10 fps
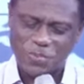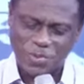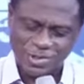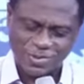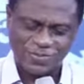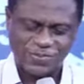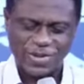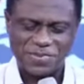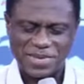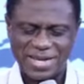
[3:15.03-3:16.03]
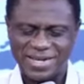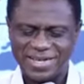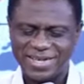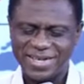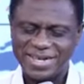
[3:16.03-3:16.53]
or bought with your
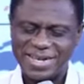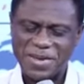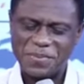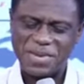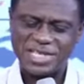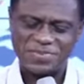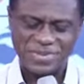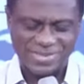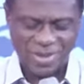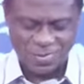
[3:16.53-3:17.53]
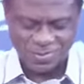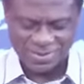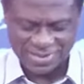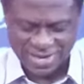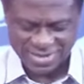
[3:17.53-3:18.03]
money, they must be
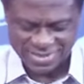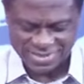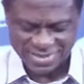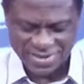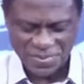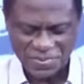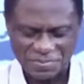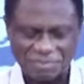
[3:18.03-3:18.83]
circumcised.